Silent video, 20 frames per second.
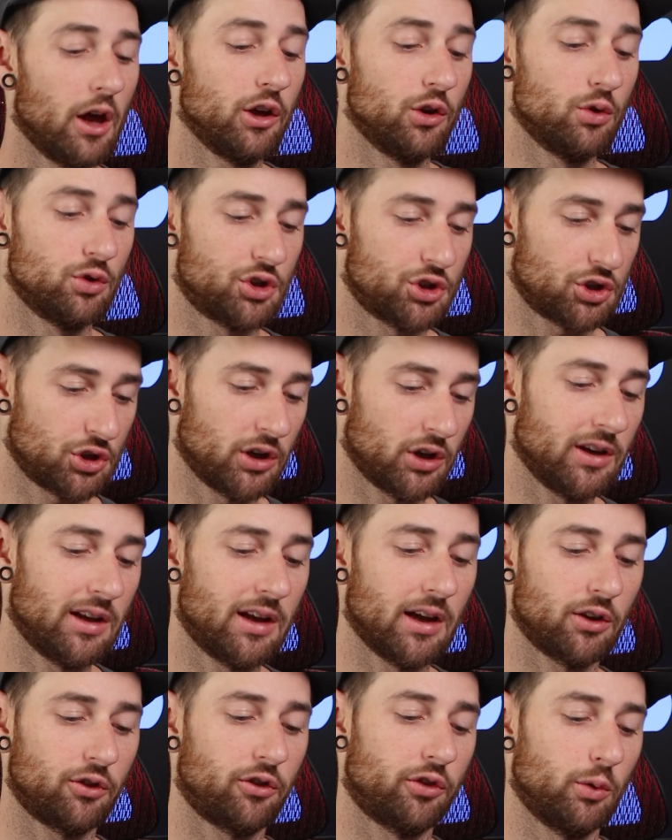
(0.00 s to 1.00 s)
you should
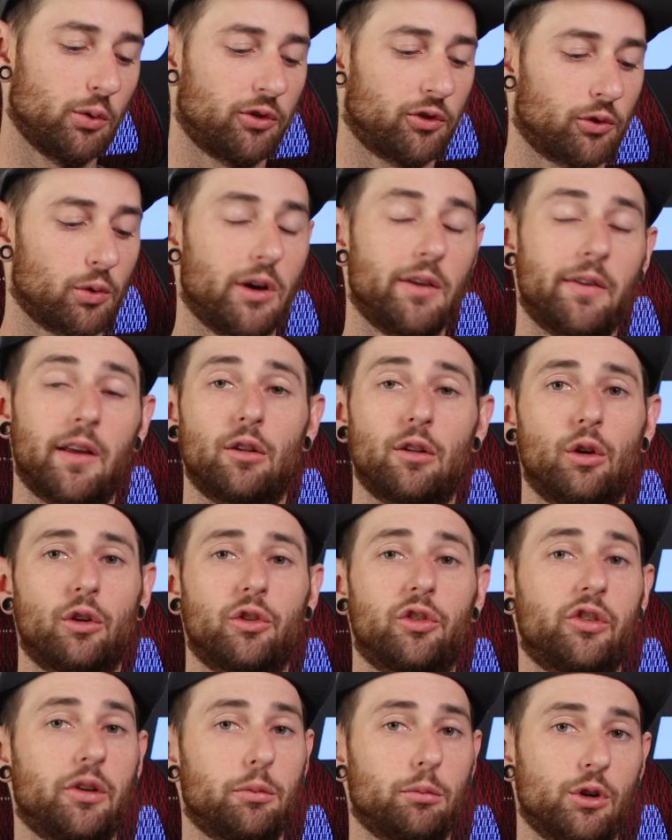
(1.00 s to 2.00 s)
get to a screen that
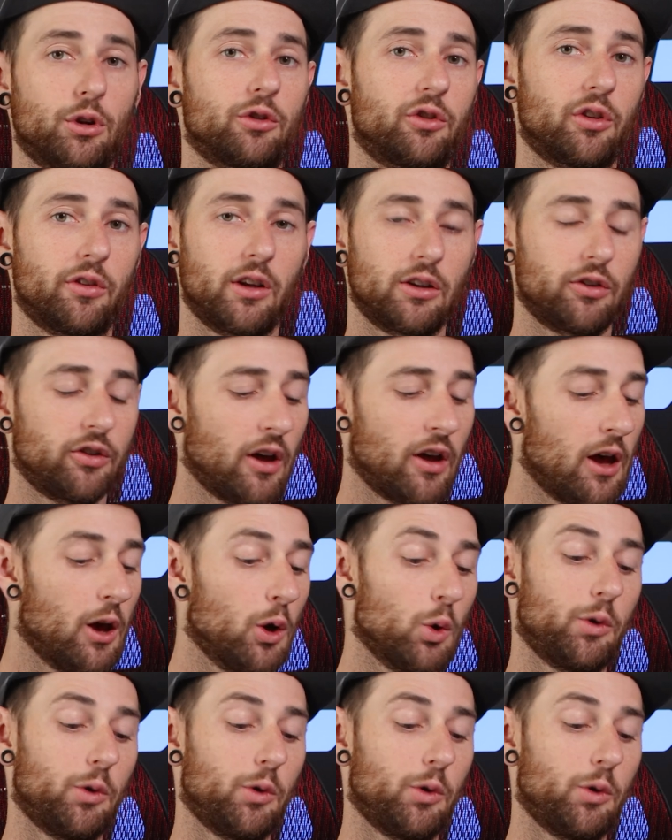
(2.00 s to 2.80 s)
looks similar to this